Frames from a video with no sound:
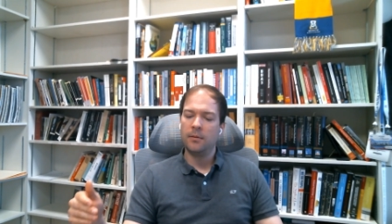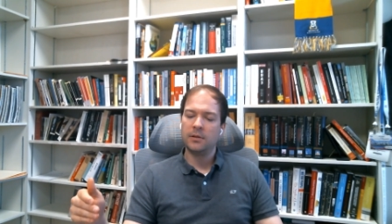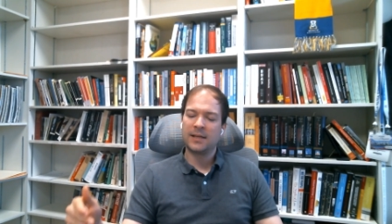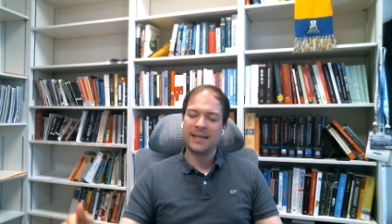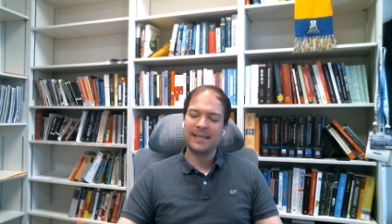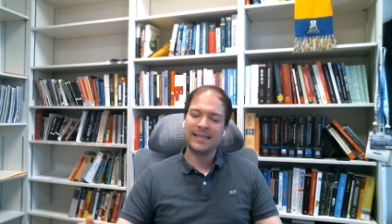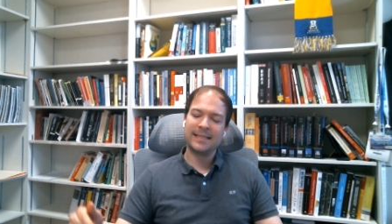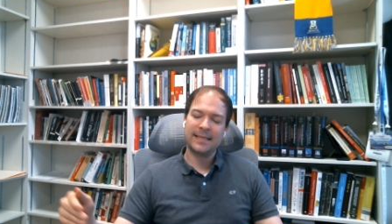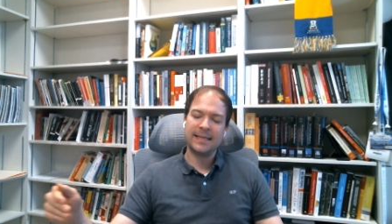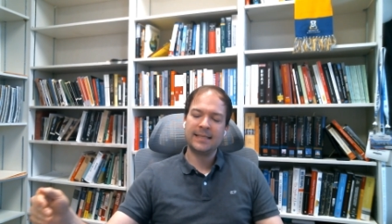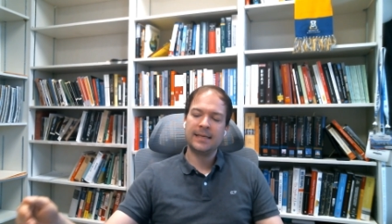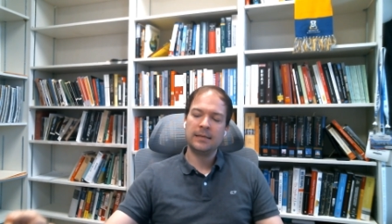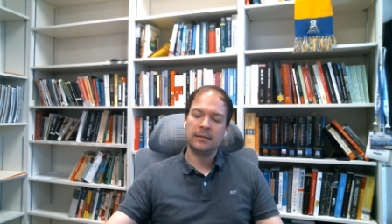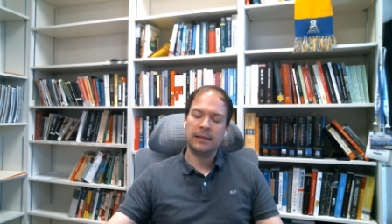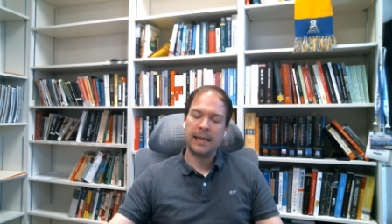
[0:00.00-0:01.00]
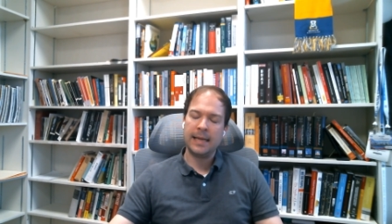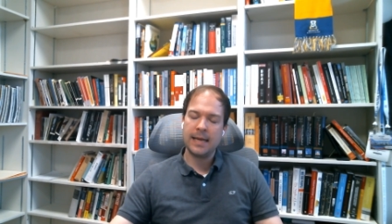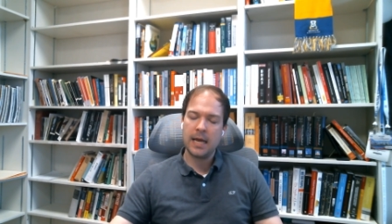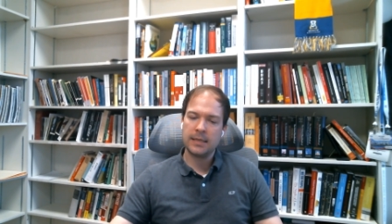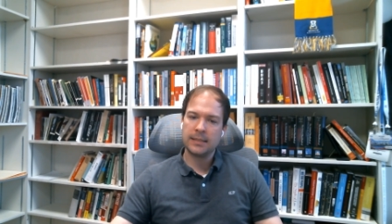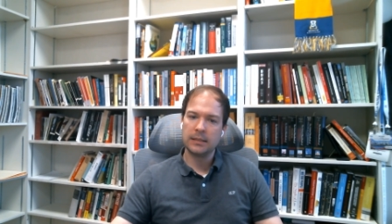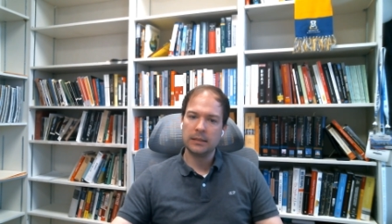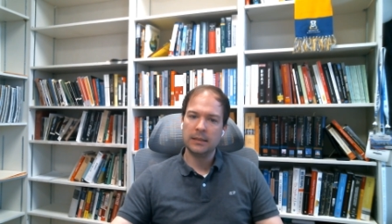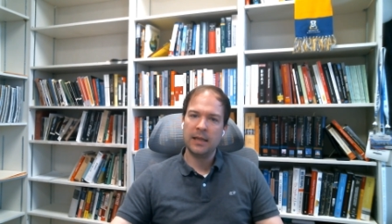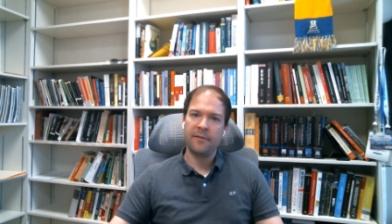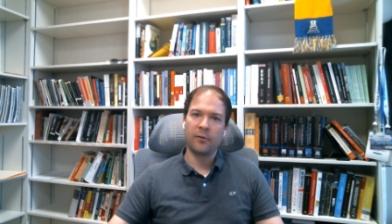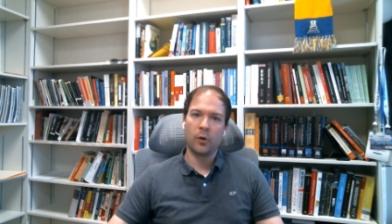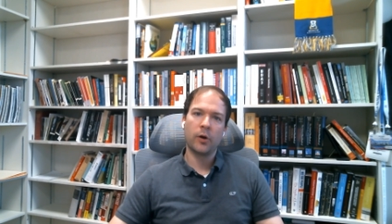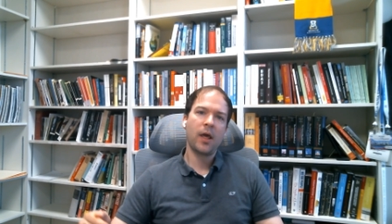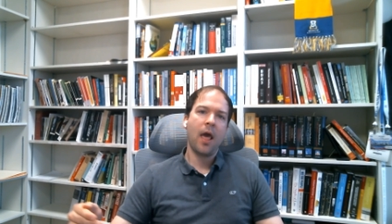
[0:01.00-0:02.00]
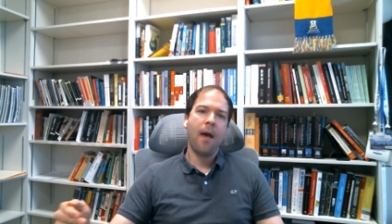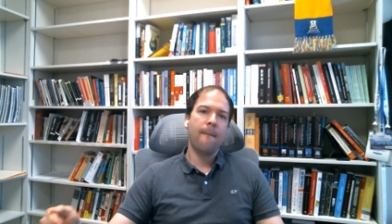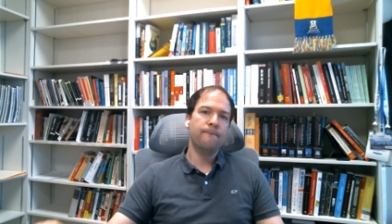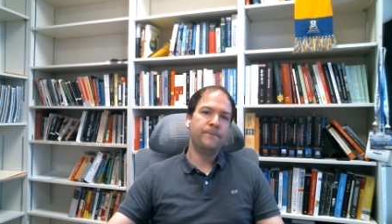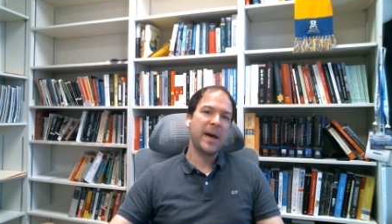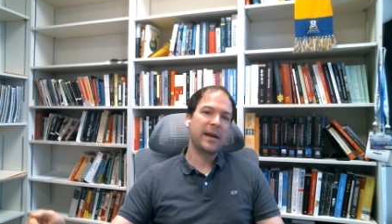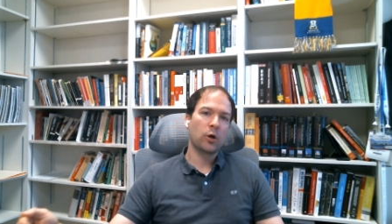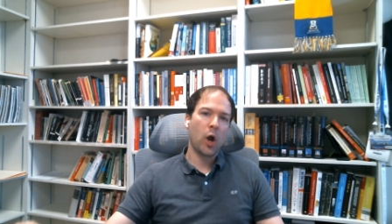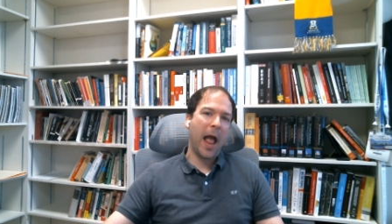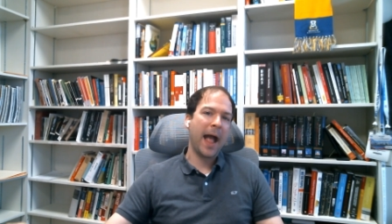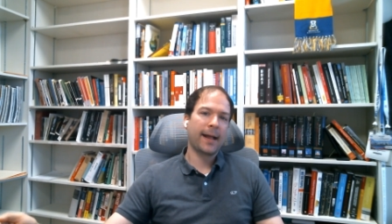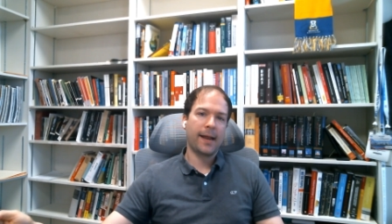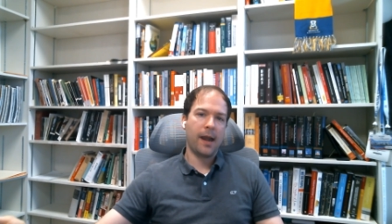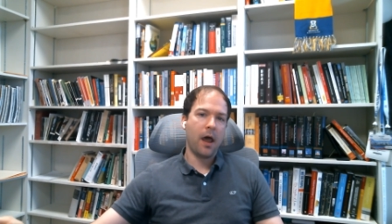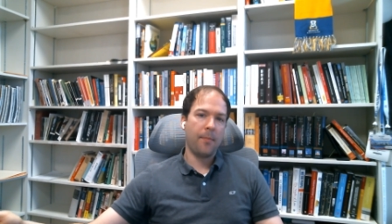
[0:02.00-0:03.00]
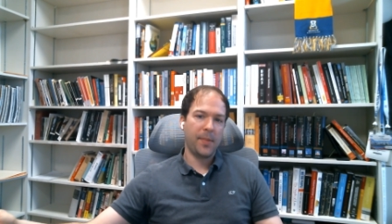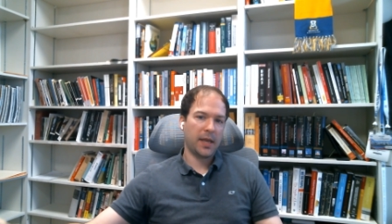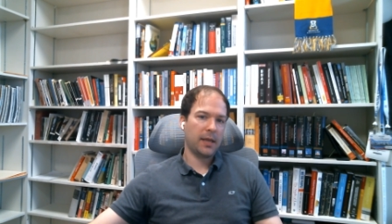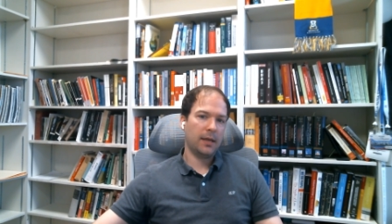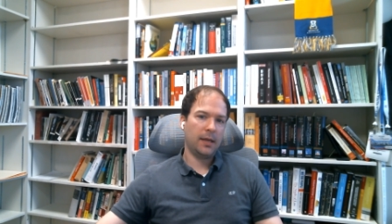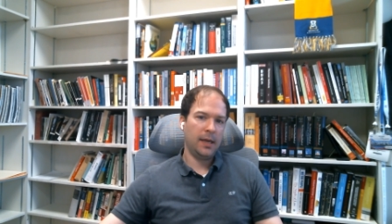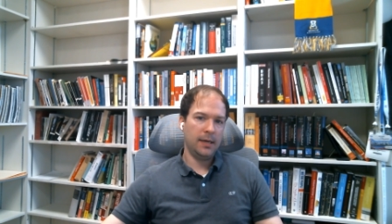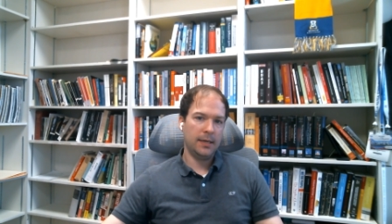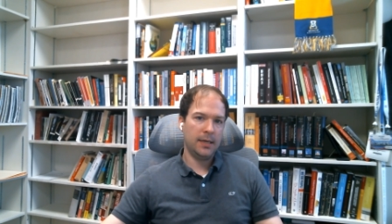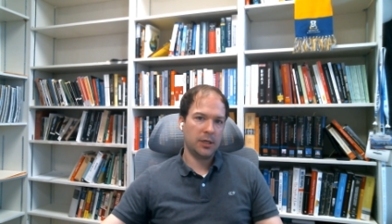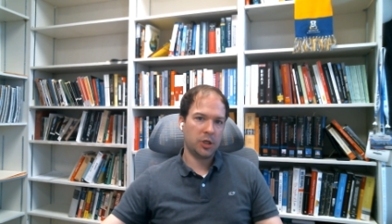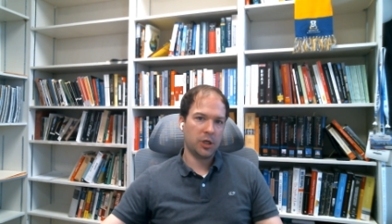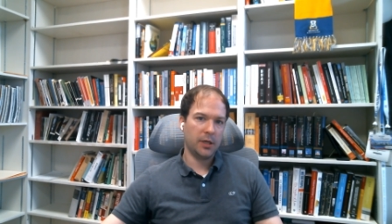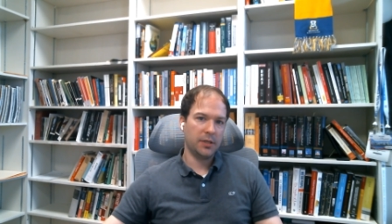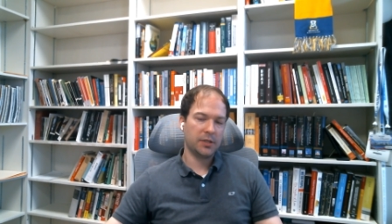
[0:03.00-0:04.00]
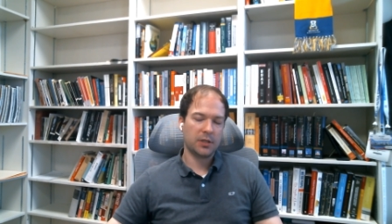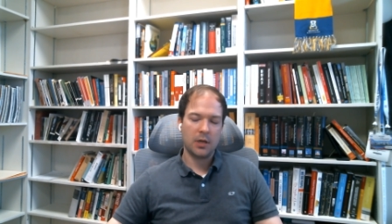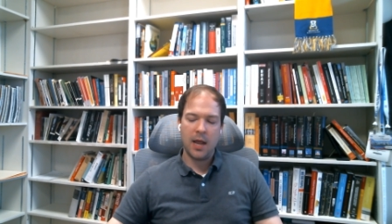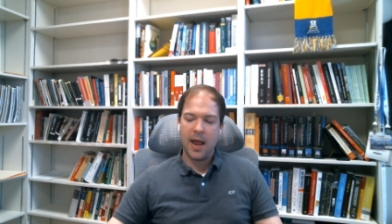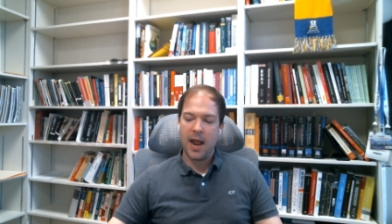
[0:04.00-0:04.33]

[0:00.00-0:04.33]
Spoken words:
consistently delivered better economic conditions?